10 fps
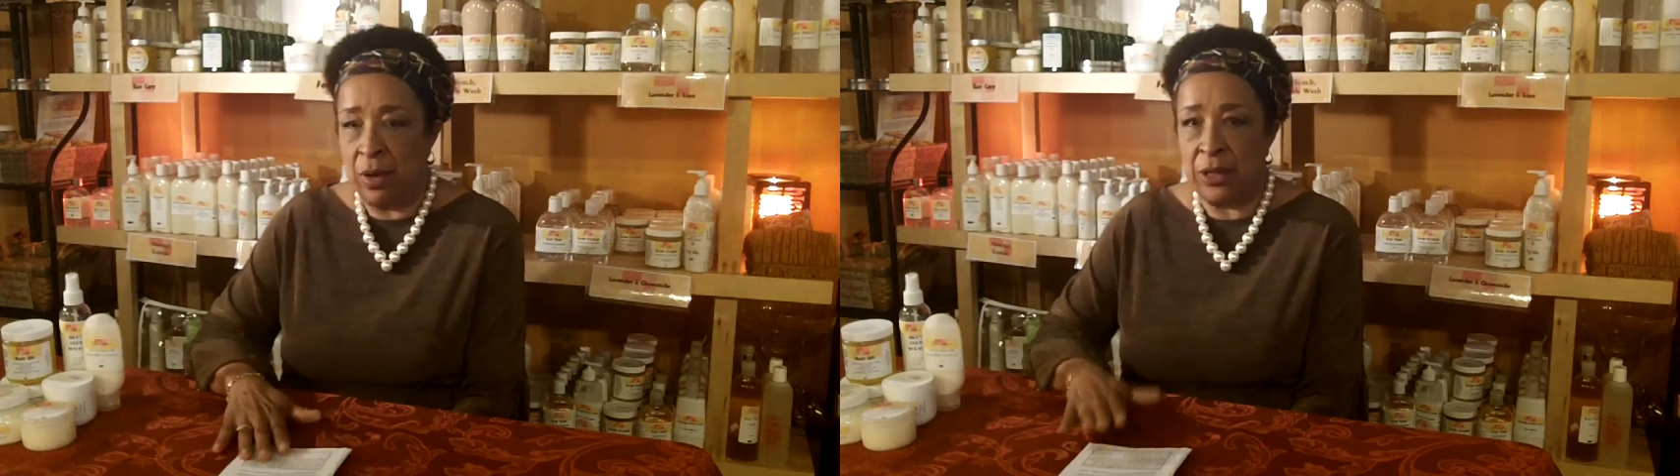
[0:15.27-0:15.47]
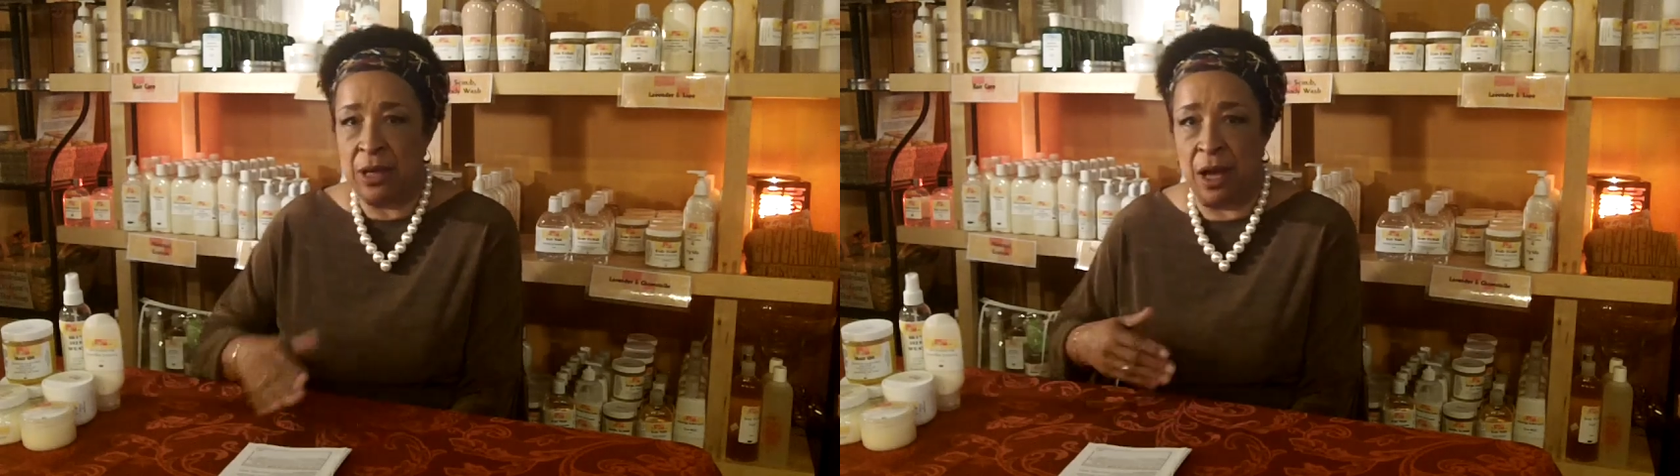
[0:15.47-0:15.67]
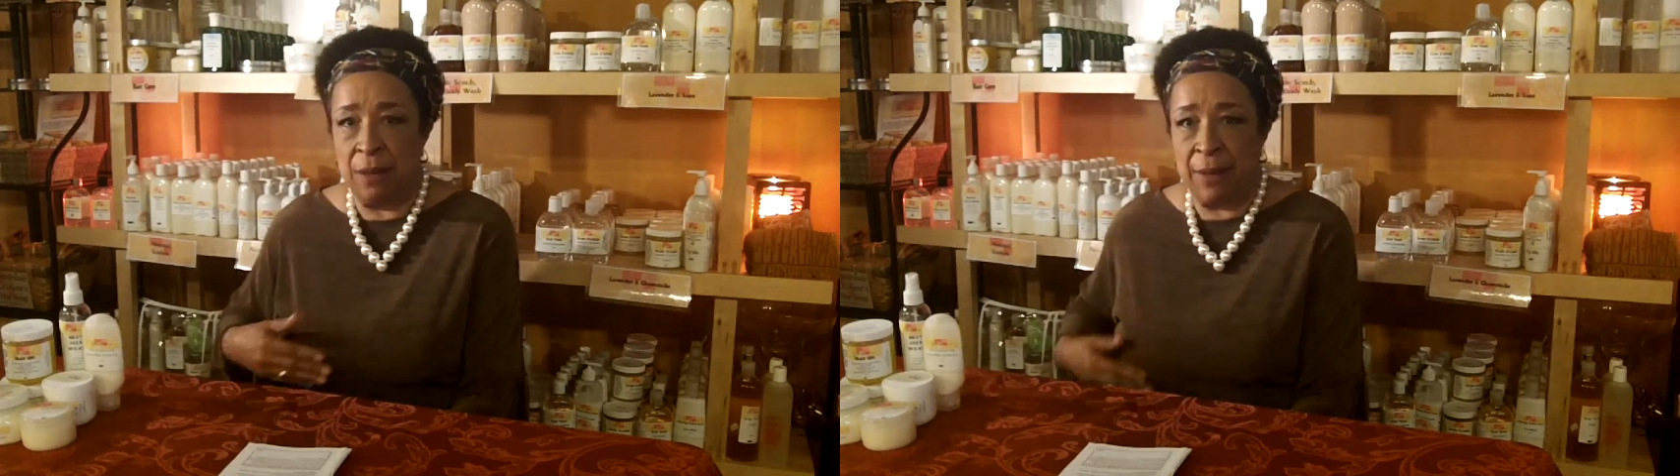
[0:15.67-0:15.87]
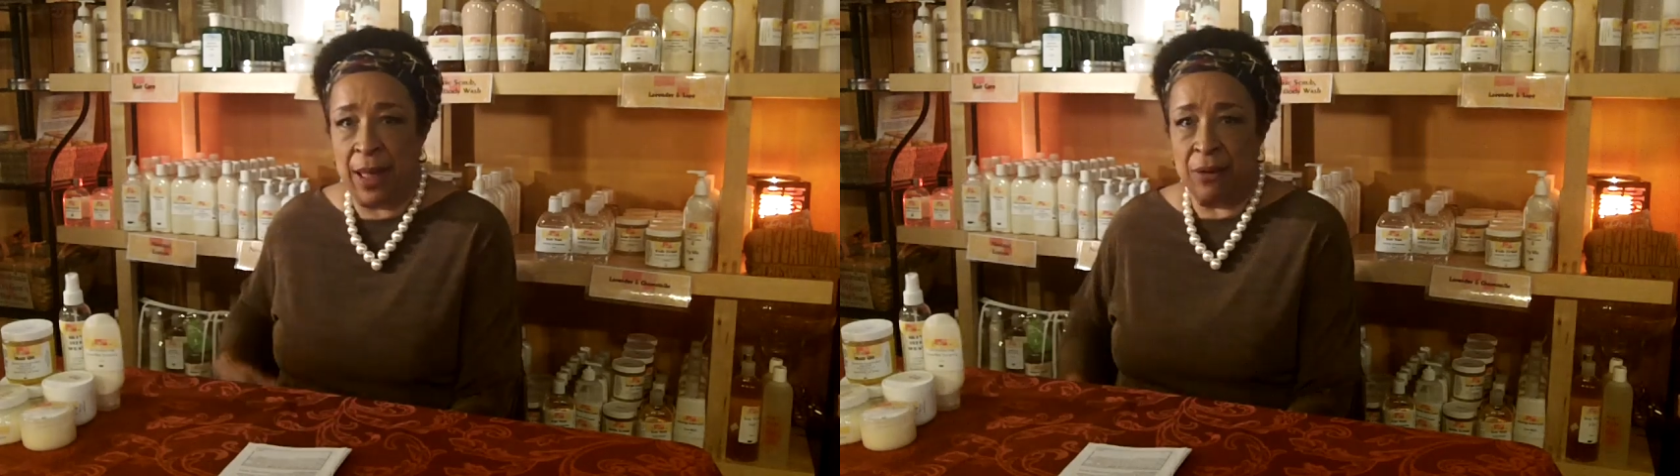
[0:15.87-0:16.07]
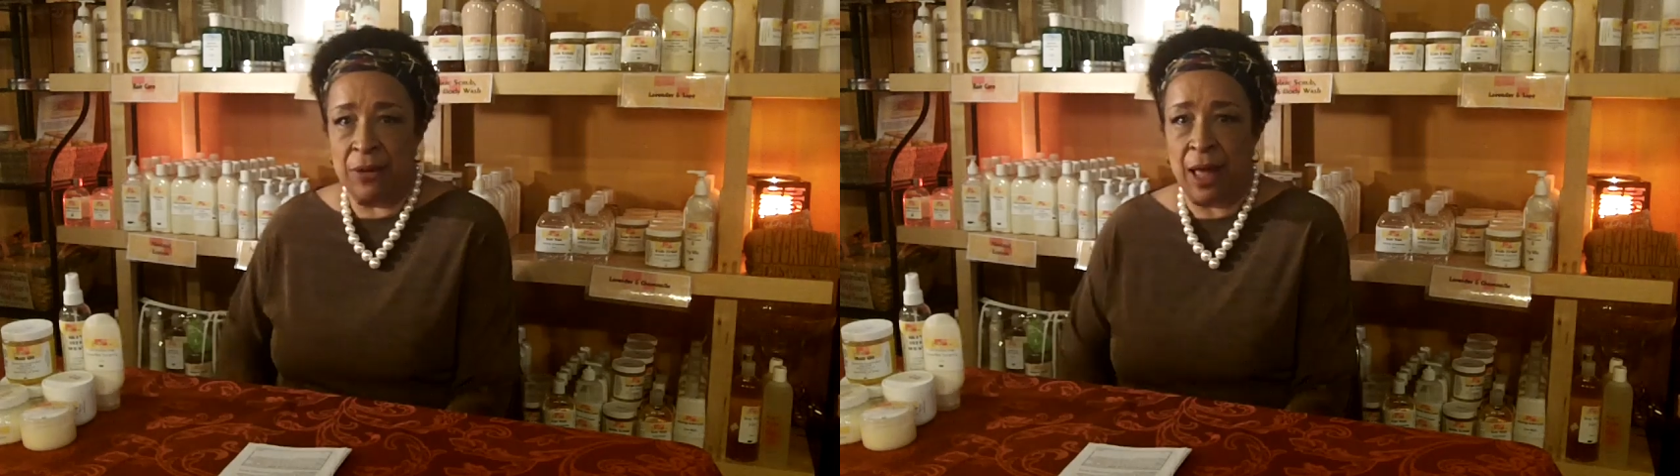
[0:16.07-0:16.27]
want to talk
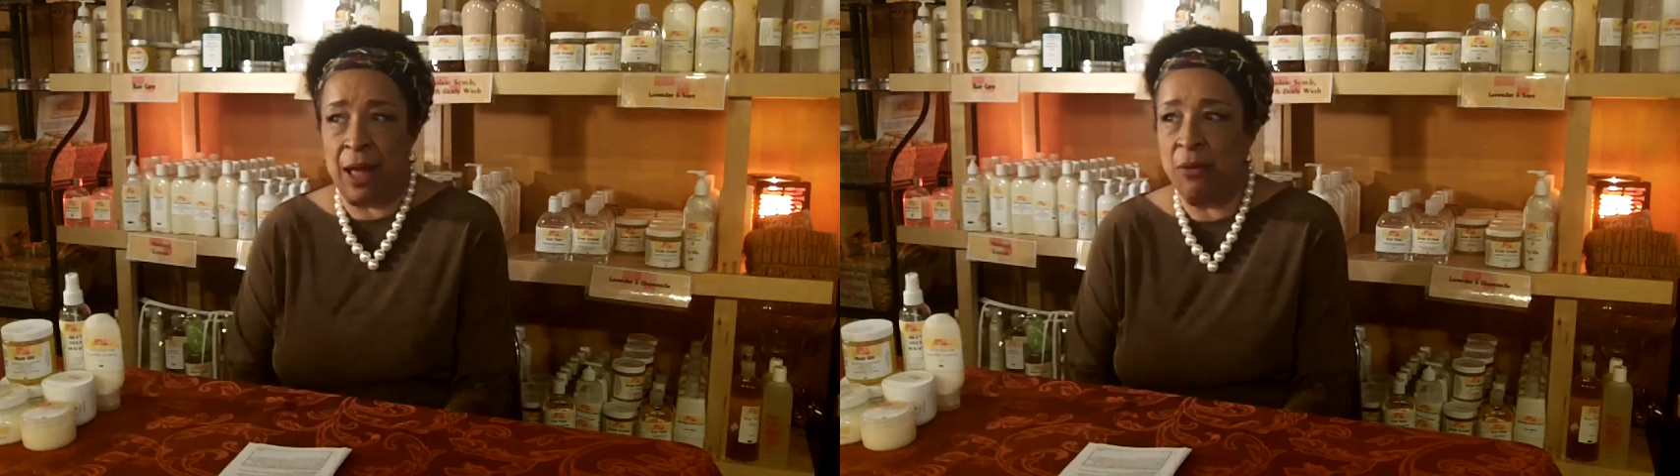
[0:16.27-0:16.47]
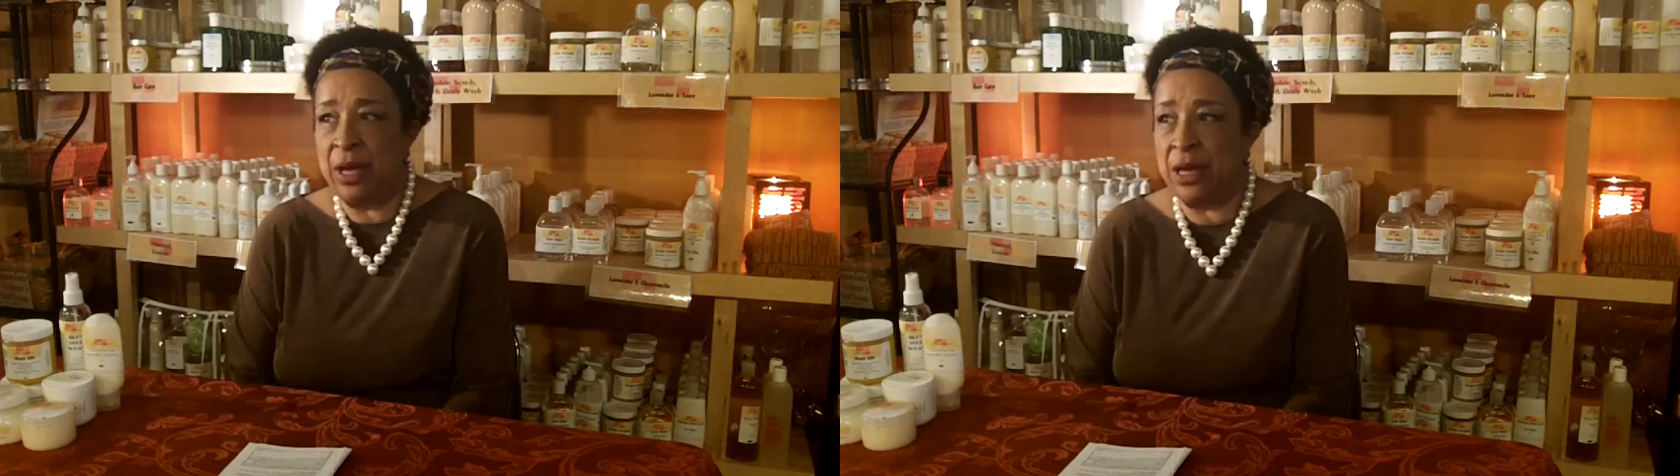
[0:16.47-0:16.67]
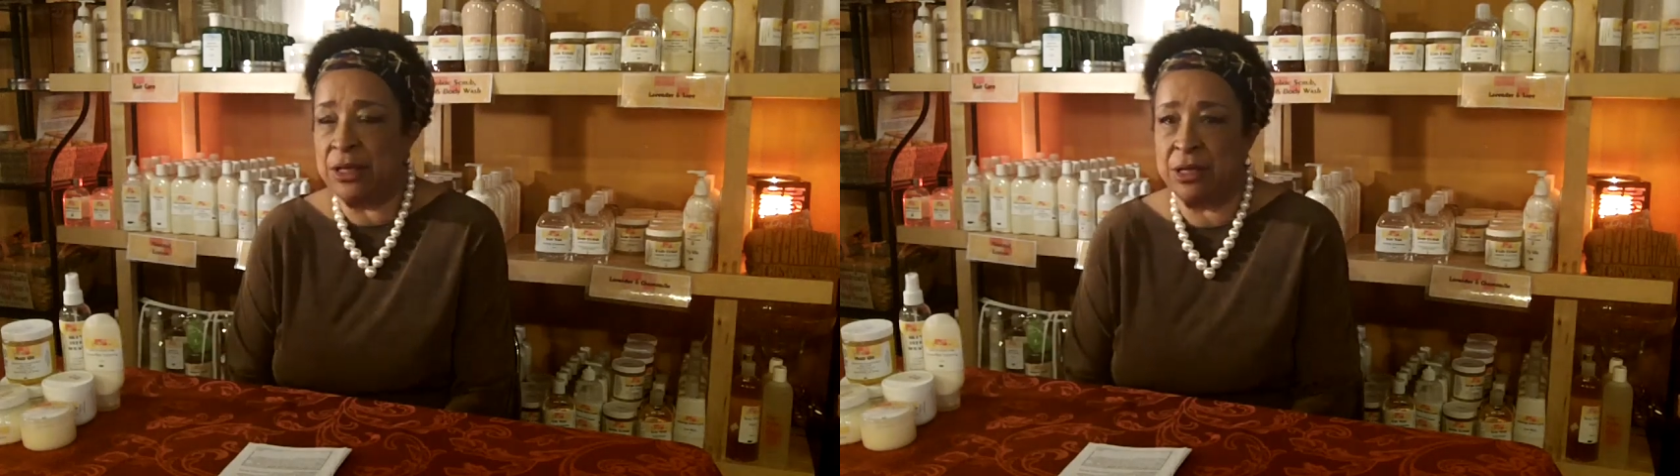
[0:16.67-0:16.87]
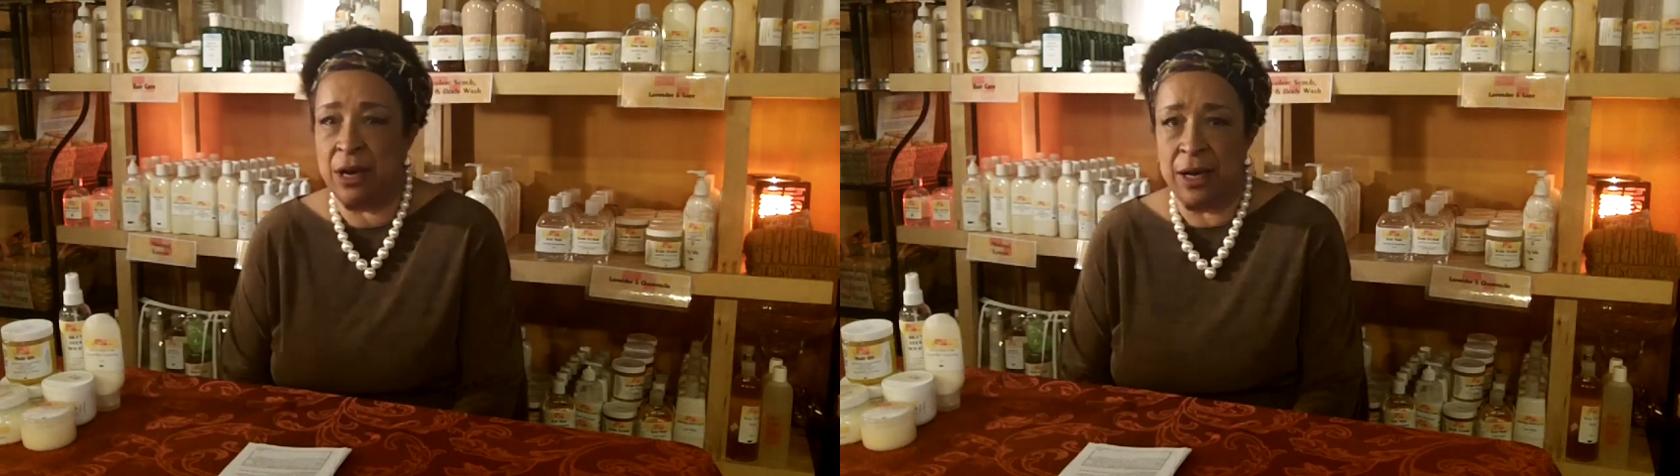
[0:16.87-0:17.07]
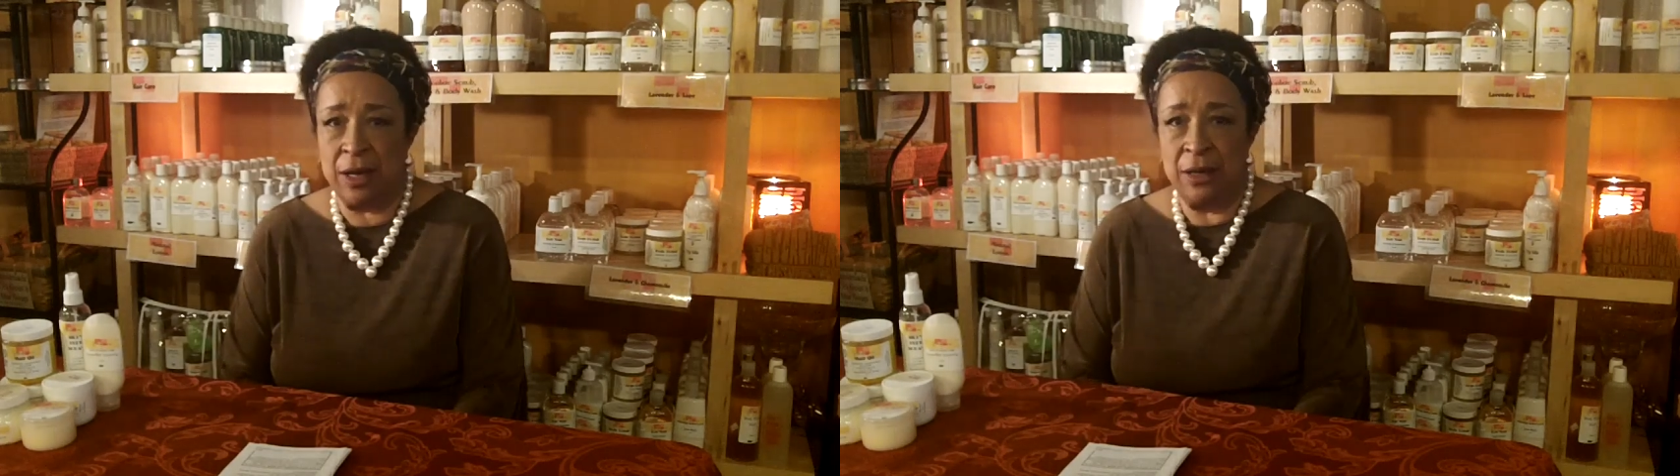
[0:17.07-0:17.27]
about how we got
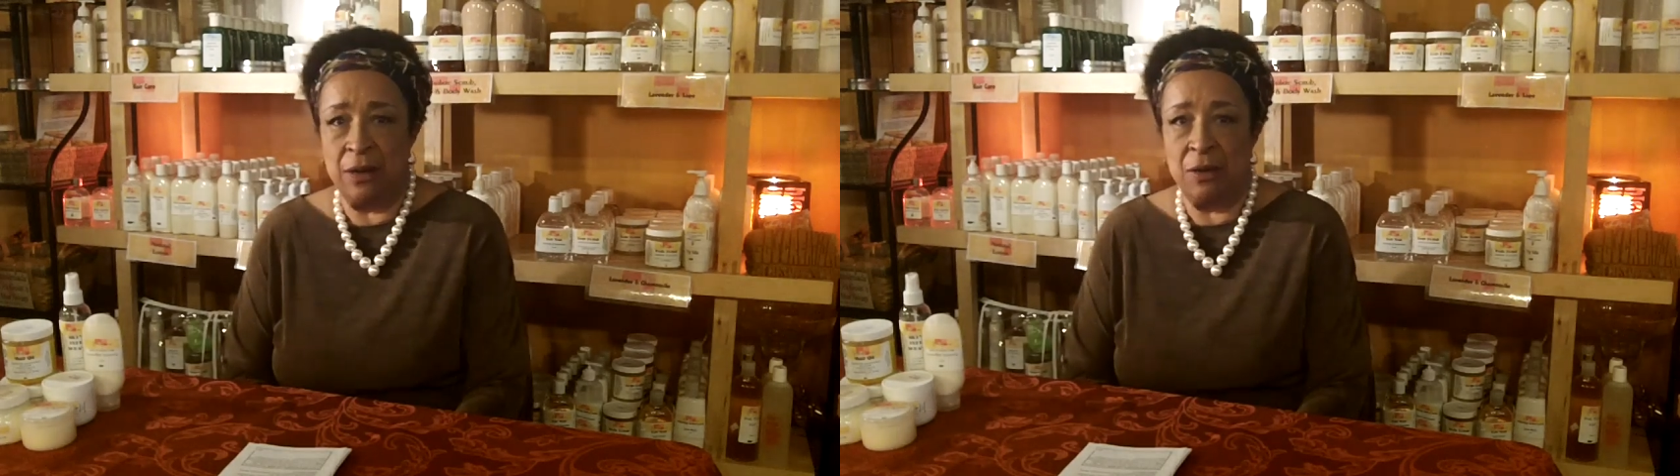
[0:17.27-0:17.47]
started.